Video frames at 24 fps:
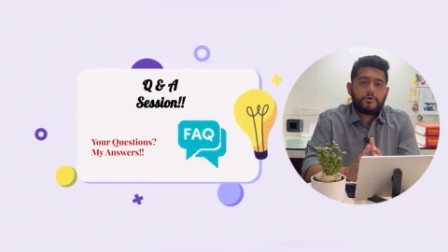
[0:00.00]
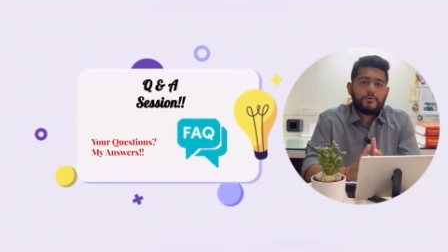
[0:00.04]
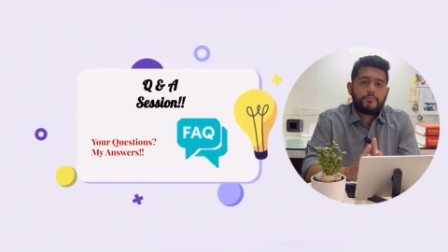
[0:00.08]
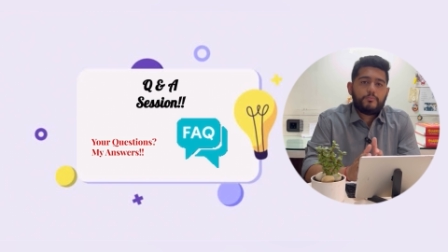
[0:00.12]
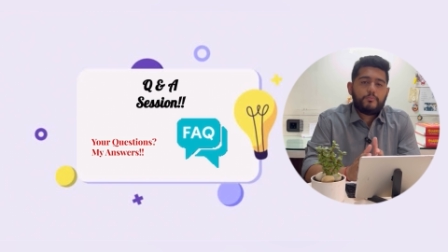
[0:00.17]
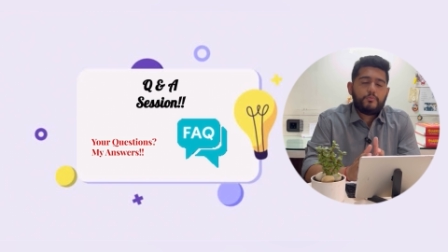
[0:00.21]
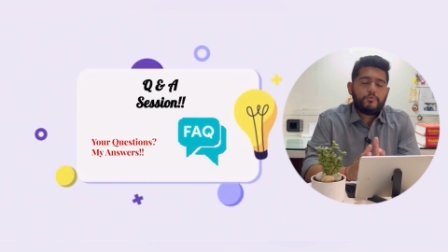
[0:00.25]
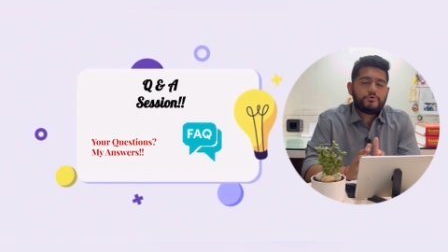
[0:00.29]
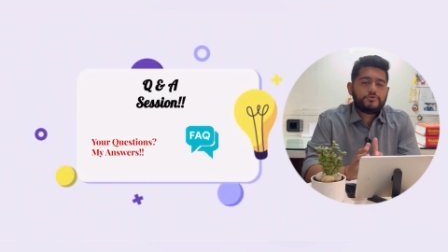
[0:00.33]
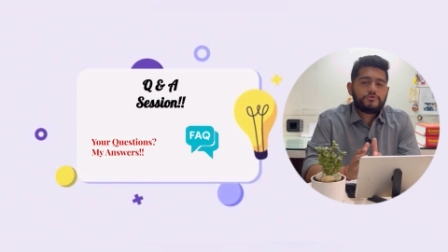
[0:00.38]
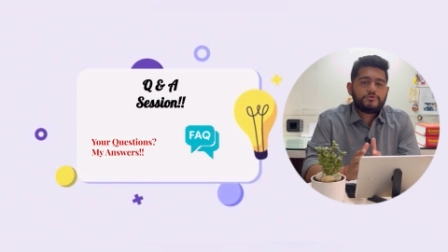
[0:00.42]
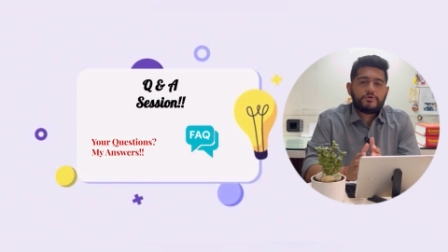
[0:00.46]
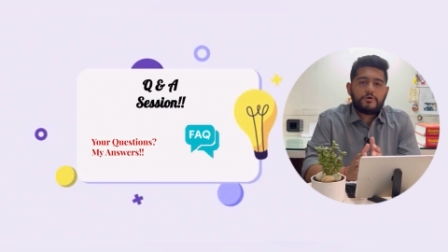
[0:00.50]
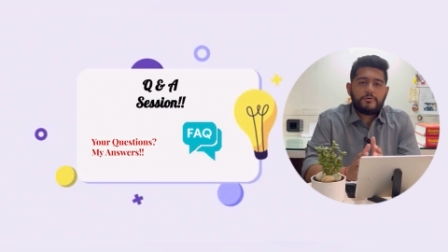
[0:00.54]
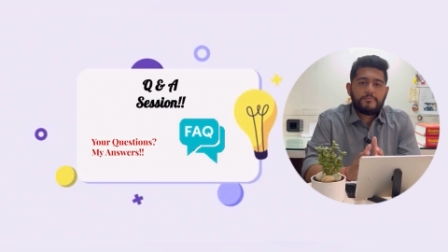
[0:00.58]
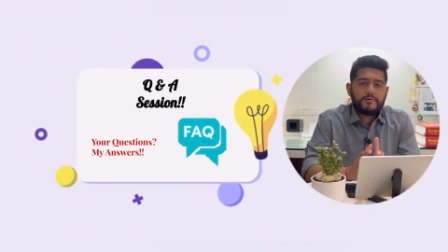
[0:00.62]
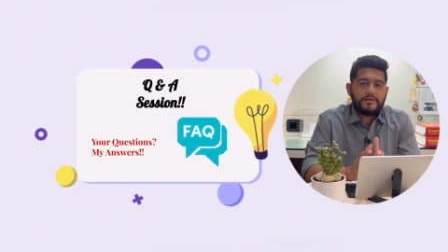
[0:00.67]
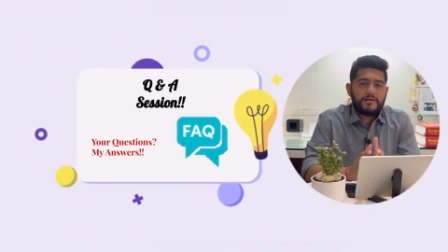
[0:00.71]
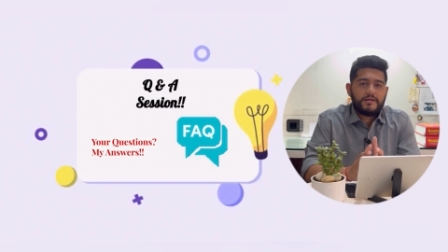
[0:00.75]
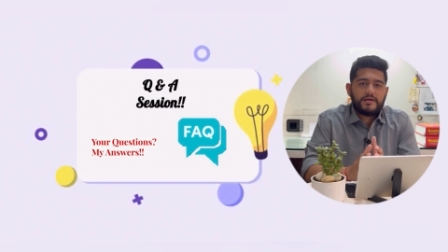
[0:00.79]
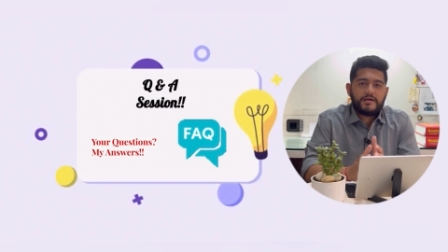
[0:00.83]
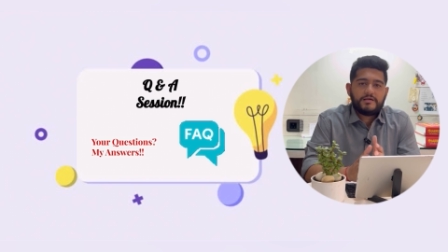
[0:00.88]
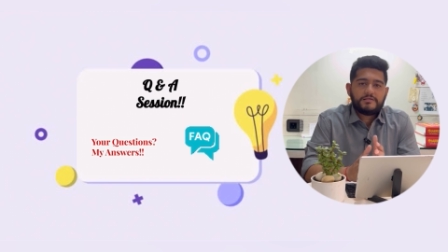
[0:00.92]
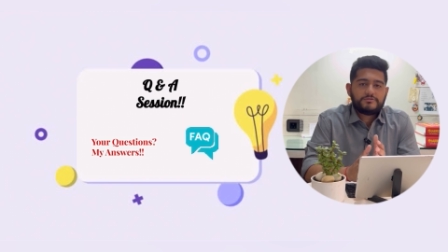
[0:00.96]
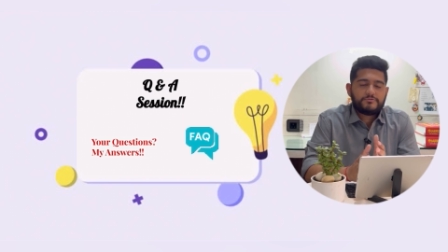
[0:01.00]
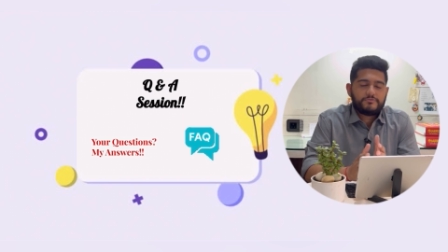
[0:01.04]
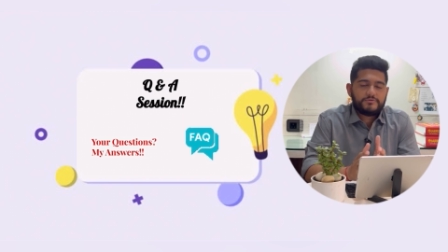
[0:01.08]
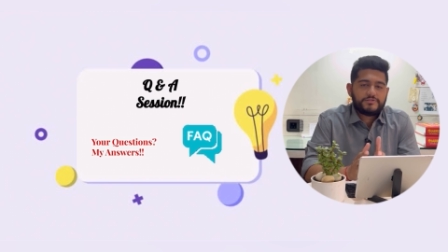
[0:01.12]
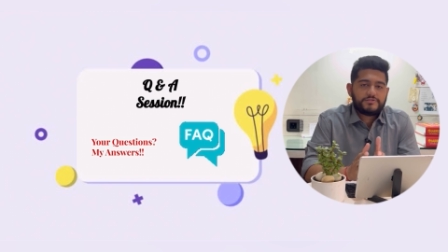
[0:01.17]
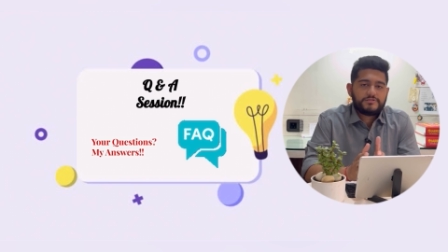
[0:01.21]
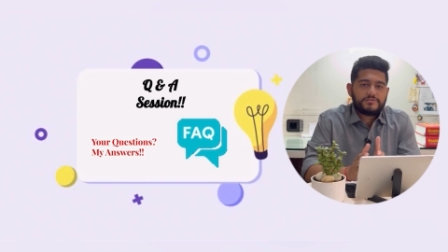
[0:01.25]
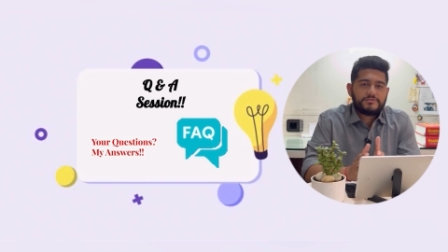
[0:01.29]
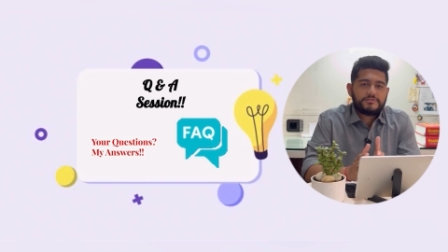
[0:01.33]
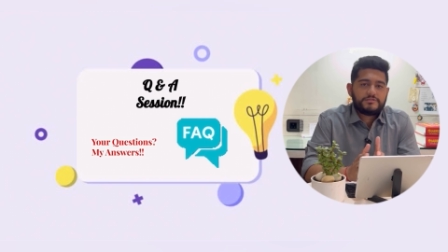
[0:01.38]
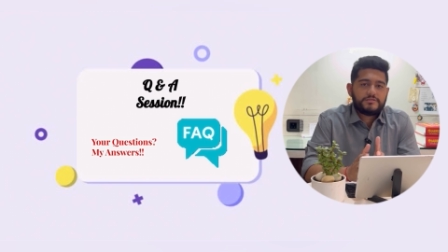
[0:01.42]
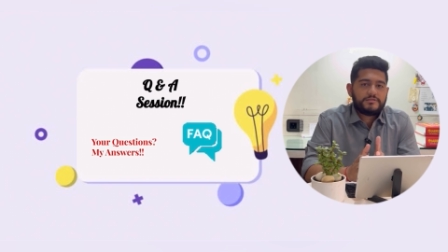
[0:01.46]
most commonly asked
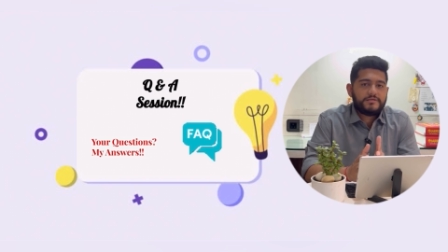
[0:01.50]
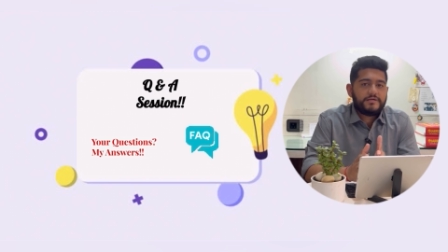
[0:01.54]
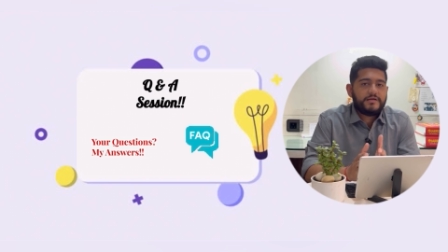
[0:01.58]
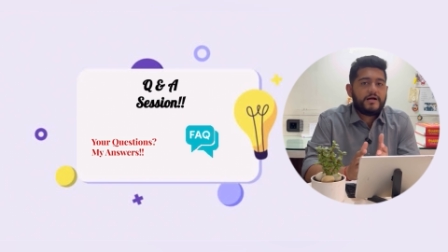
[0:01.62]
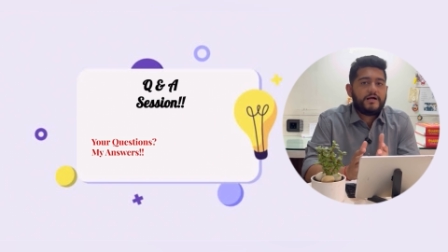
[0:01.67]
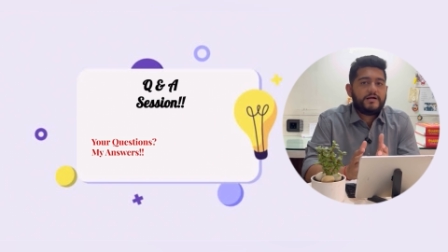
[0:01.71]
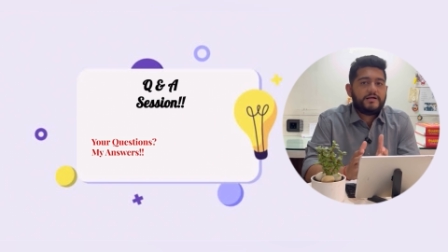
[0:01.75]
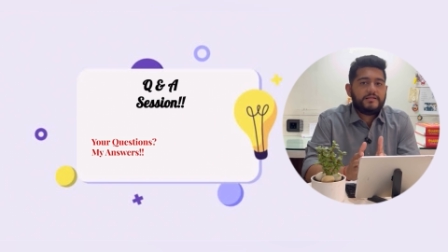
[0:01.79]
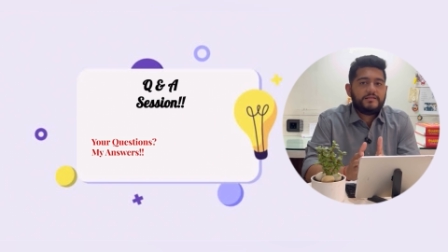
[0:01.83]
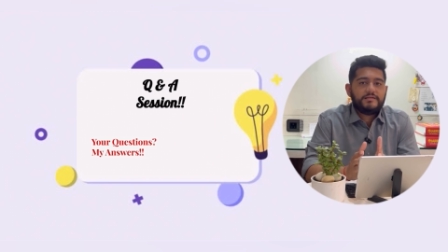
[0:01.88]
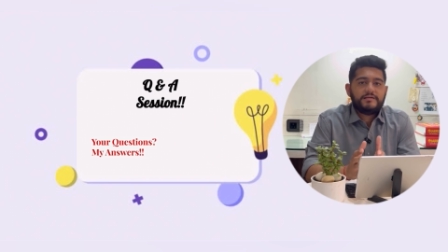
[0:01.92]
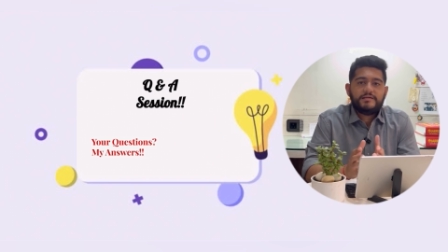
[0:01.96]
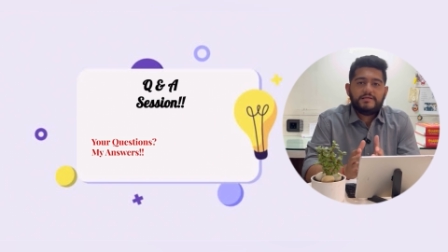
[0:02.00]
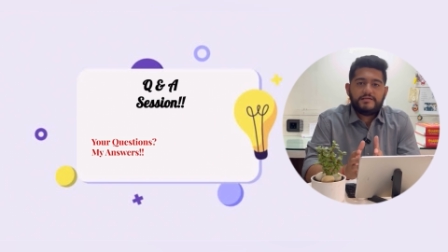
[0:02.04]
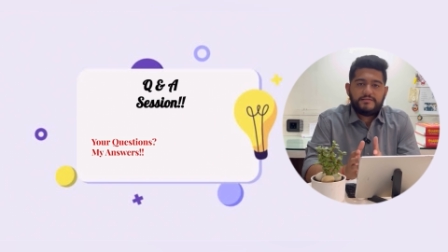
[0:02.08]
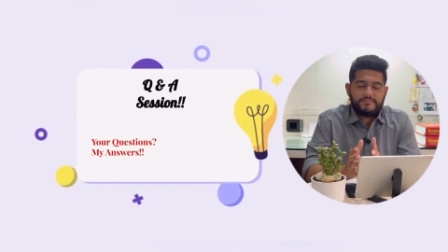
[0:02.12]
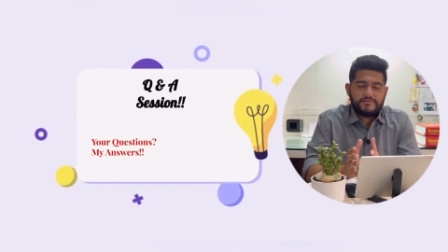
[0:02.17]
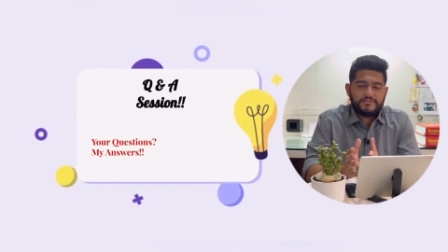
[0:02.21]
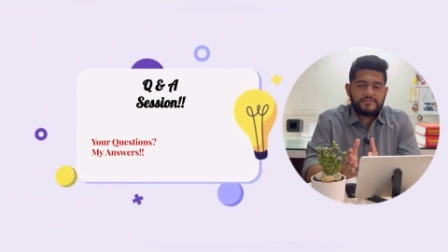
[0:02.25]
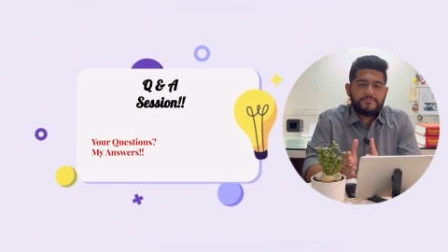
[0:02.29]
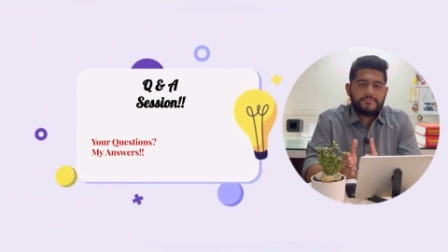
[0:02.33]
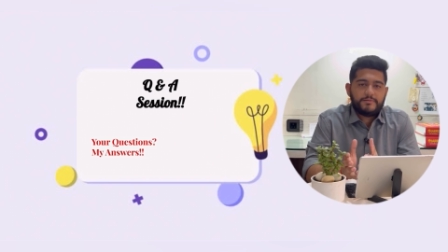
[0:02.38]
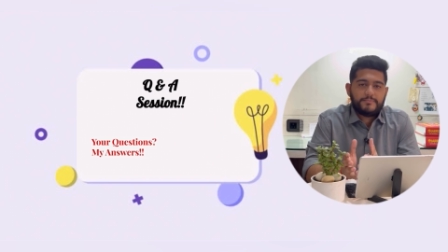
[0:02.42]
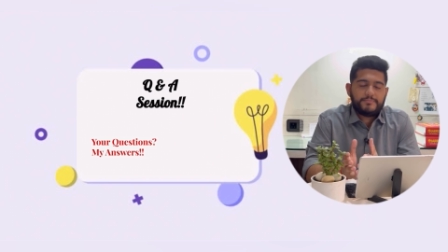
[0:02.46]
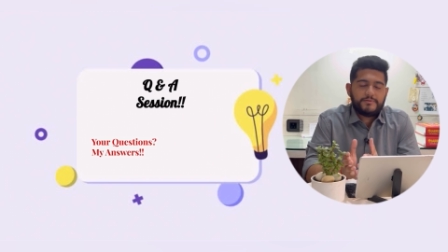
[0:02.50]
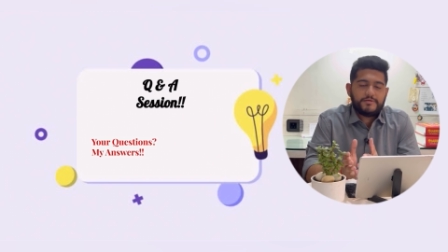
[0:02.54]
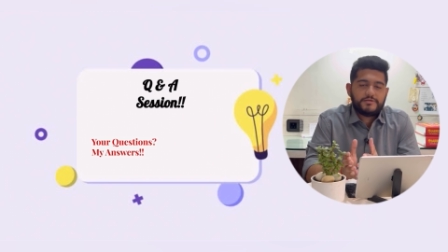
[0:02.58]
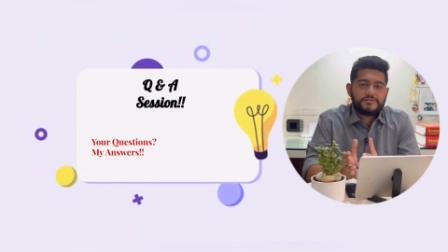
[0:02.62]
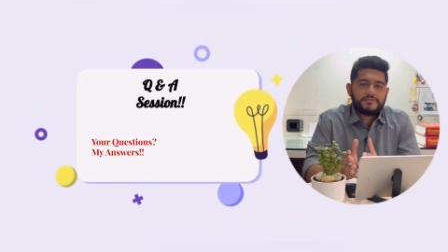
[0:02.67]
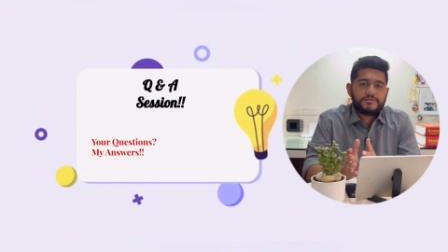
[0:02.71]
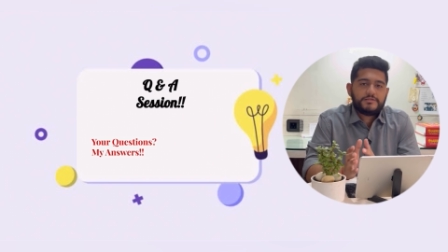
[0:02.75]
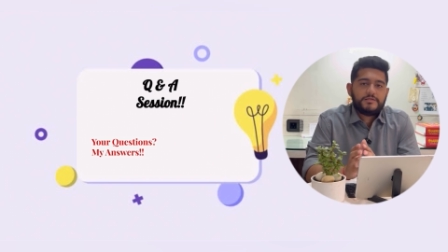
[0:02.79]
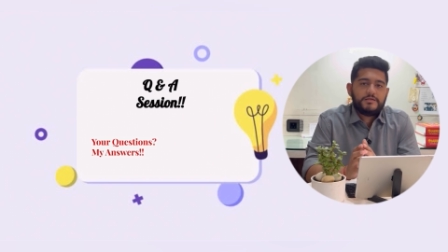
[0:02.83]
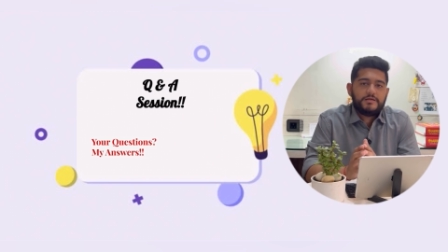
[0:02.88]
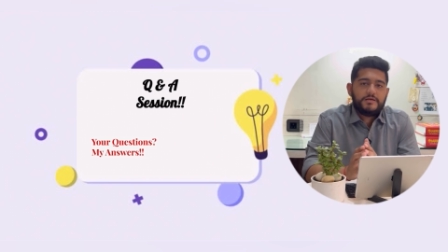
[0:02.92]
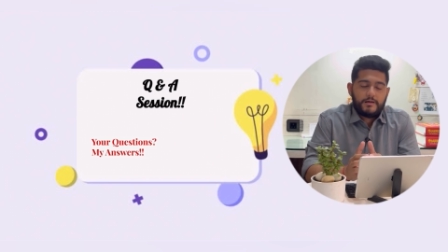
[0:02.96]
questions regarding the NEET PG
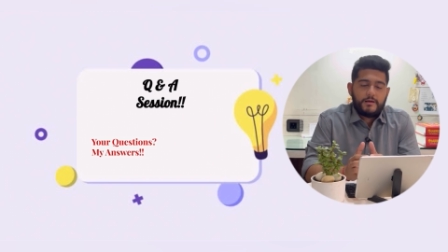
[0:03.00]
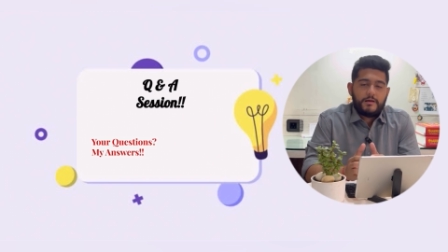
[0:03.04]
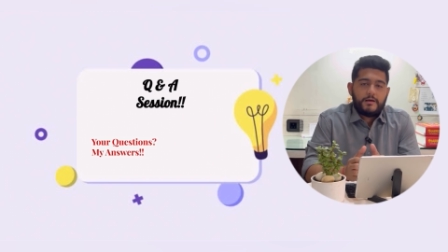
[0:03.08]
preparation,